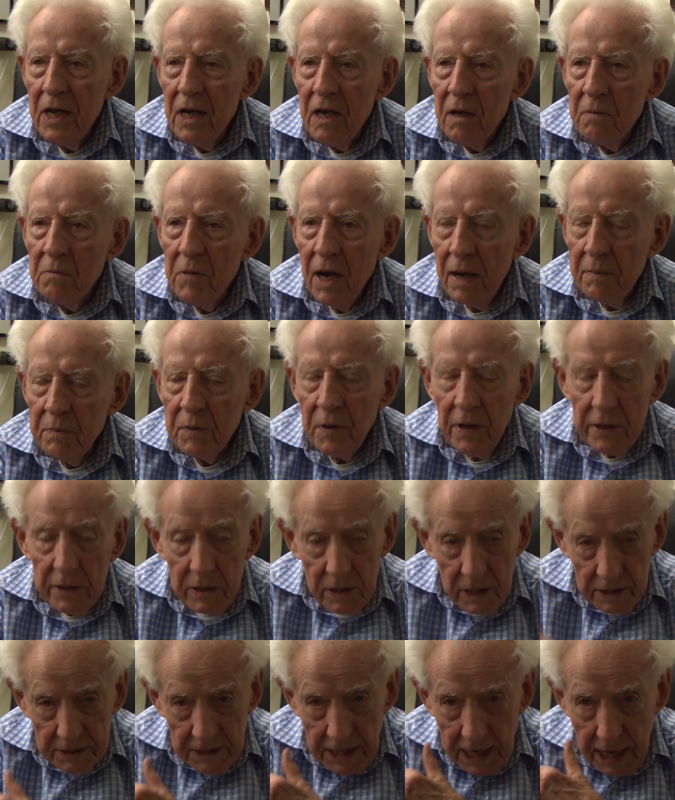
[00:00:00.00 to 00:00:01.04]
My brother
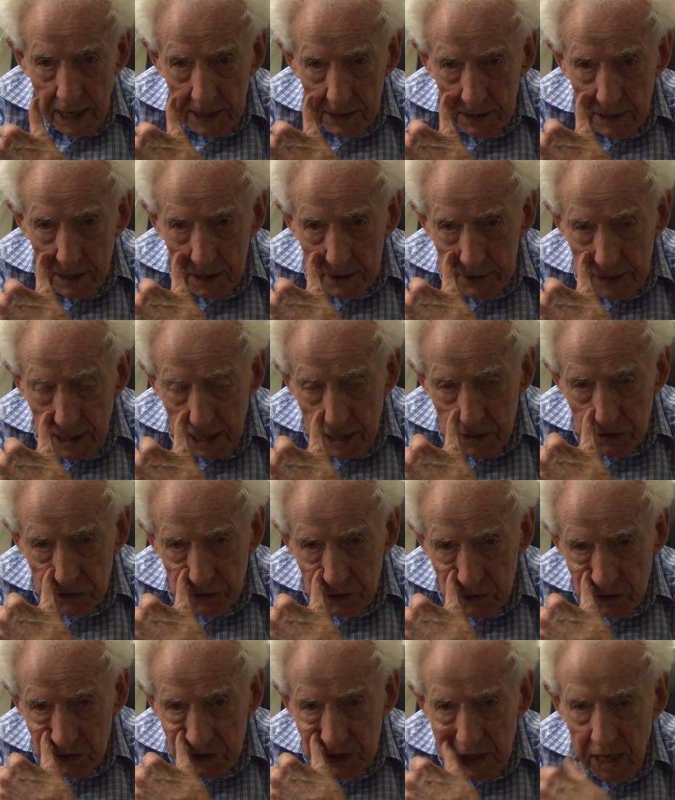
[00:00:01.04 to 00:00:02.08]
had got a
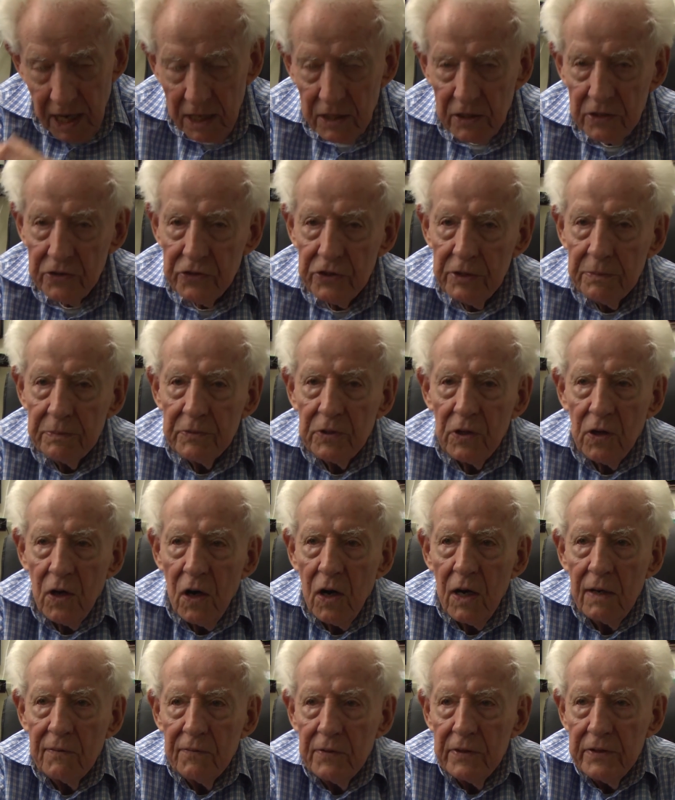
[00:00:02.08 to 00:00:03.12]
national scholarship to
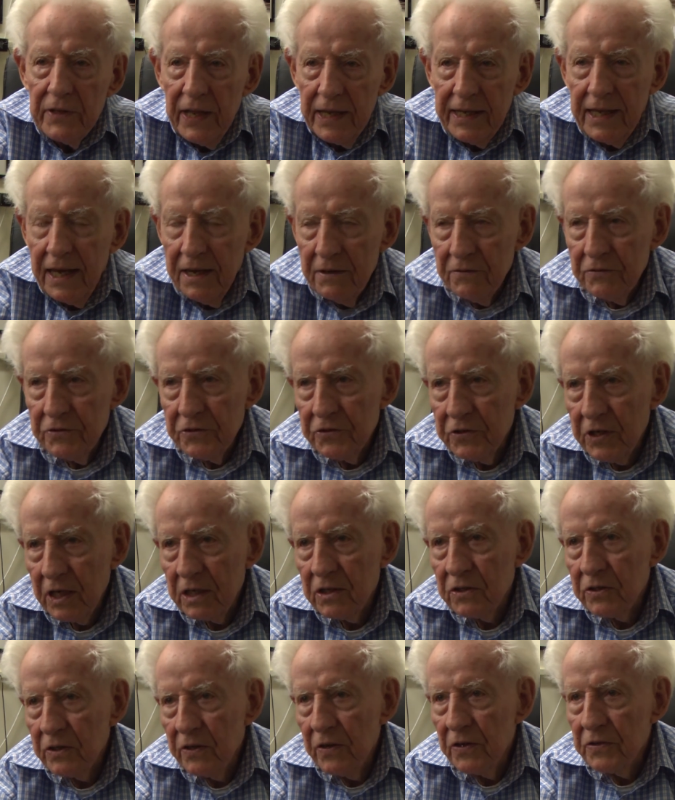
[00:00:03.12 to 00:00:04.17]
Harvard. They gave
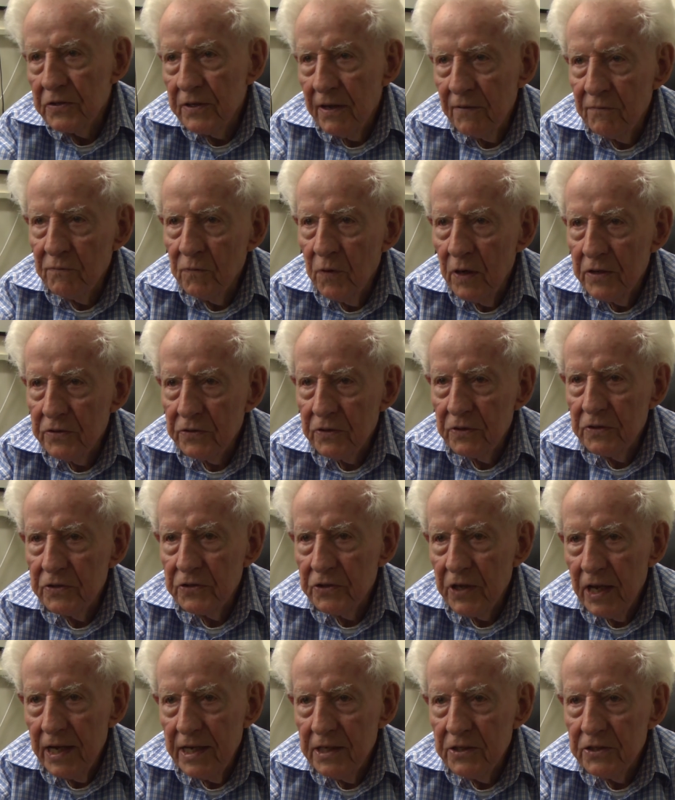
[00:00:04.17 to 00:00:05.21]
6 in the 7 western
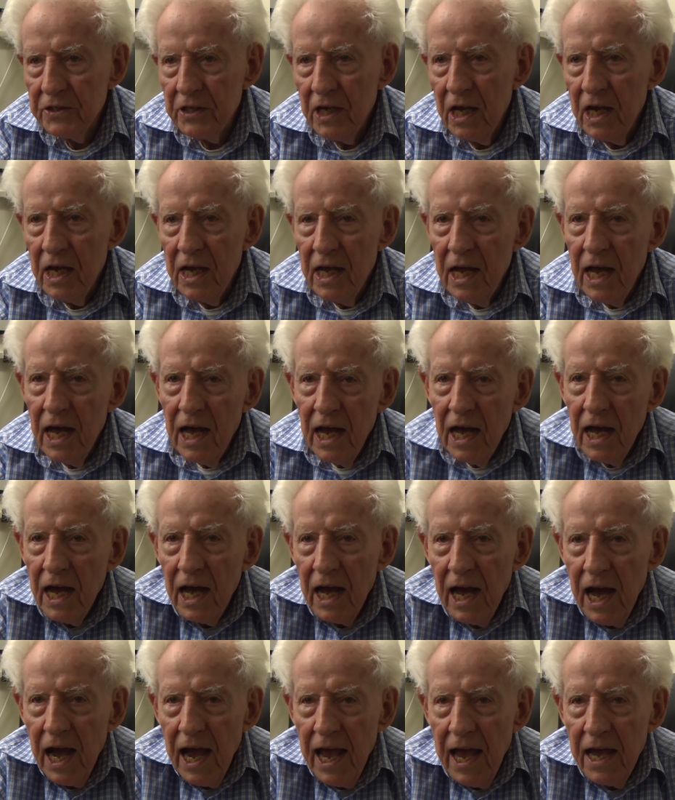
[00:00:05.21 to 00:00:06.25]
states.
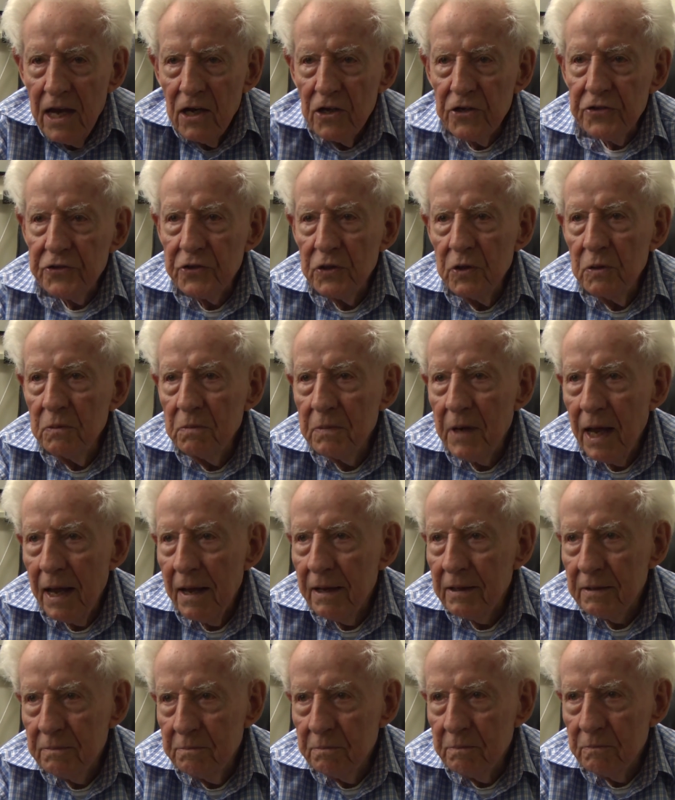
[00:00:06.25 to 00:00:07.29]
I assumed
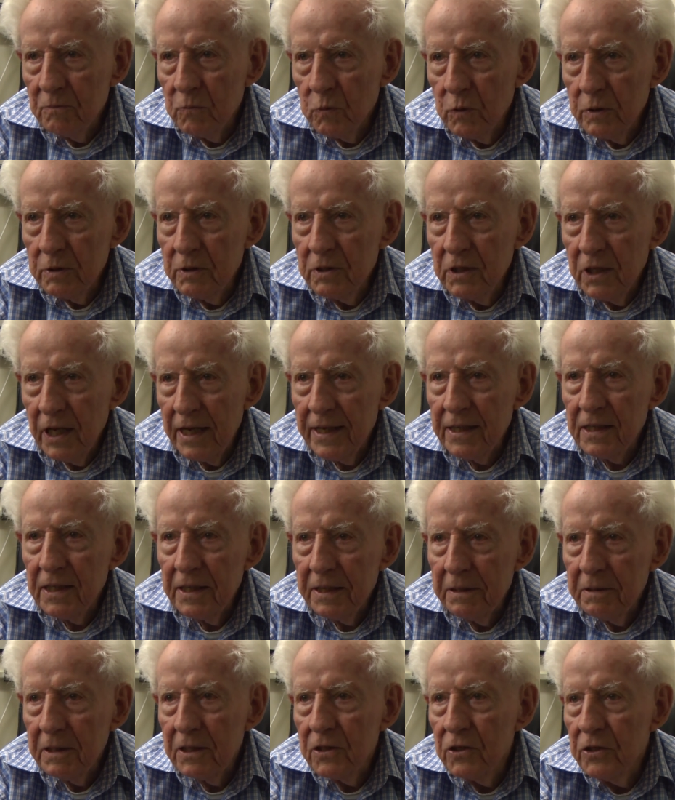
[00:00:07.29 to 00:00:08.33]
I would
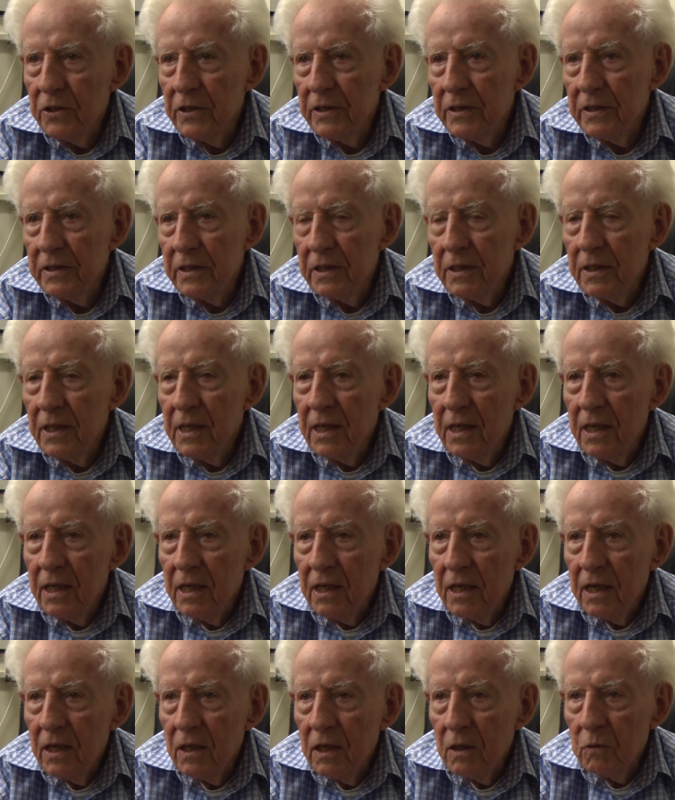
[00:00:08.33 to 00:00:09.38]
likely could.
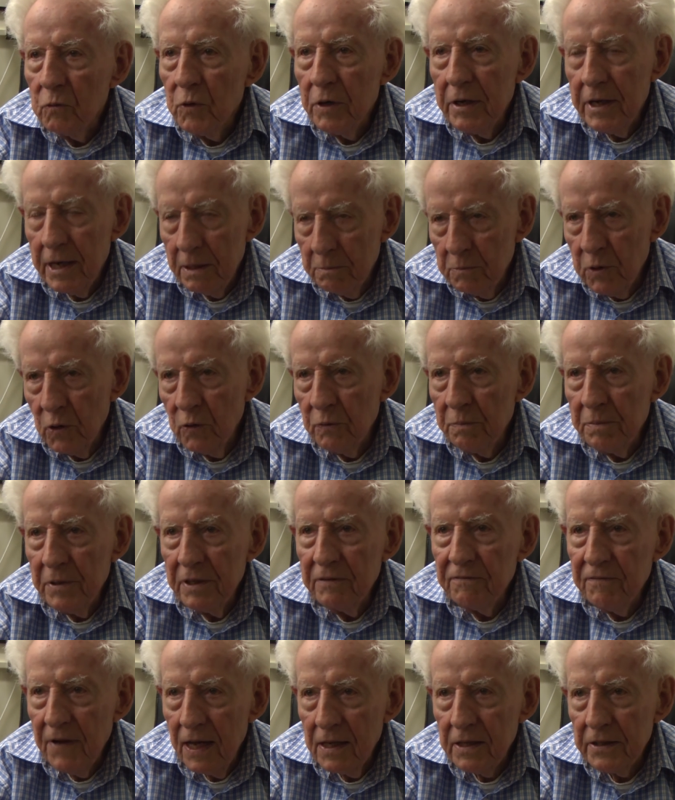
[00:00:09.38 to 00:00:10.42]
We had both
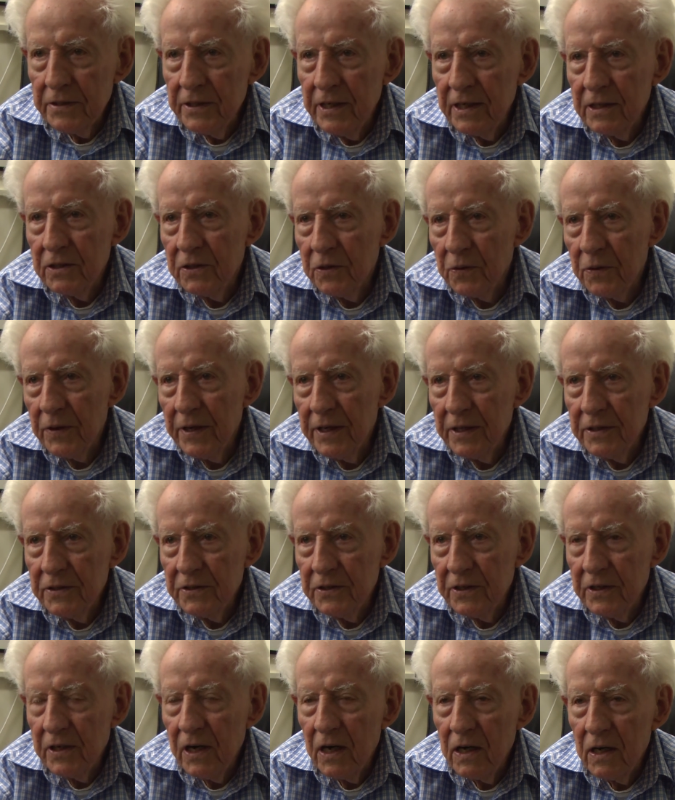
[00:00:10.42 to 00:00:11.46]
been valedictorians
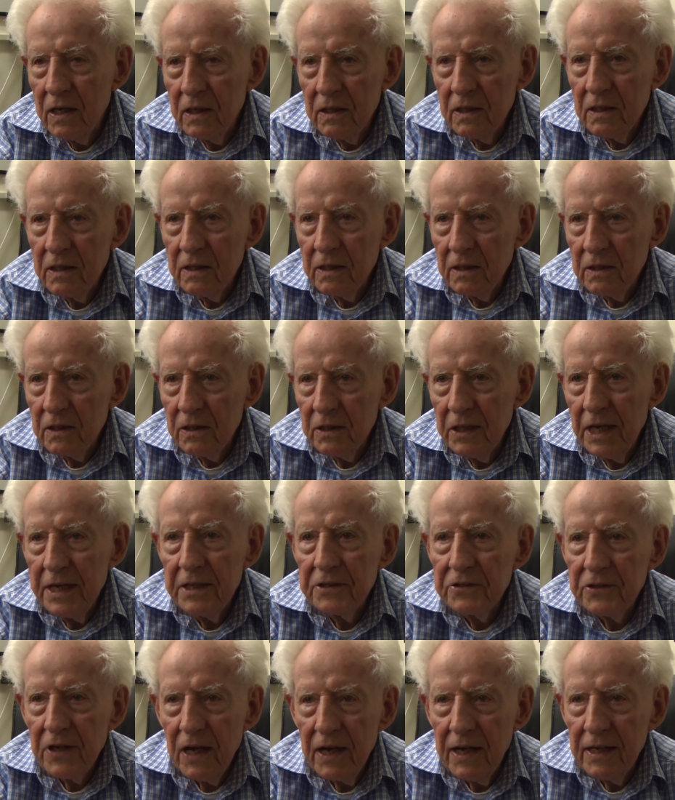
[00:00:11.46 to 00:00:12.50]
in our
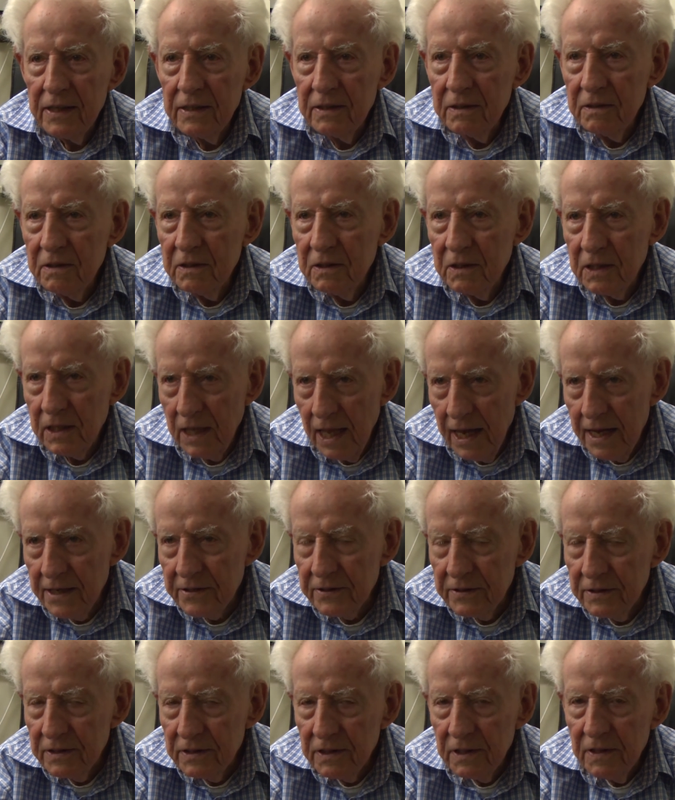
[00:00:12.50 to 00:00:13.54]
lakeside
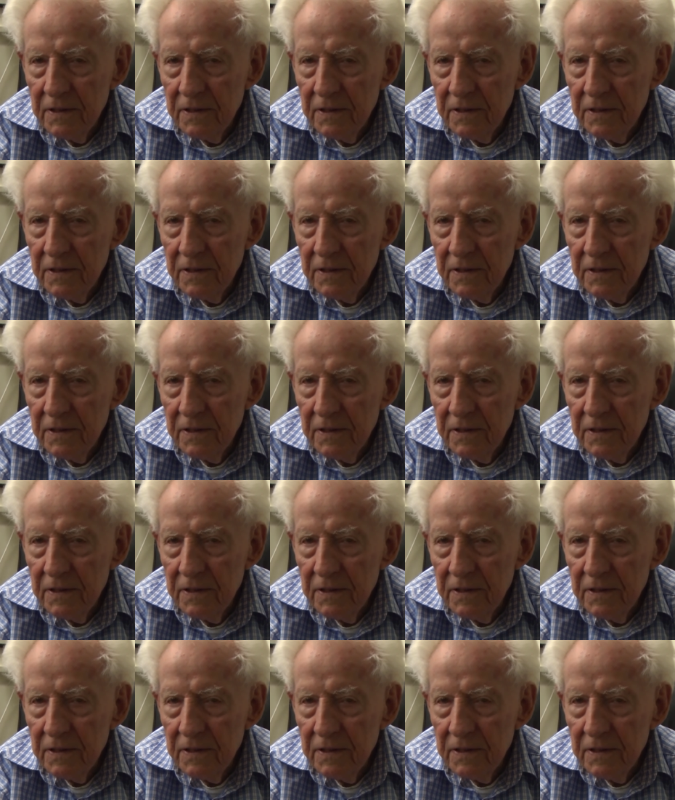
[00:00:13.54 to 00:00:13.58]
classes.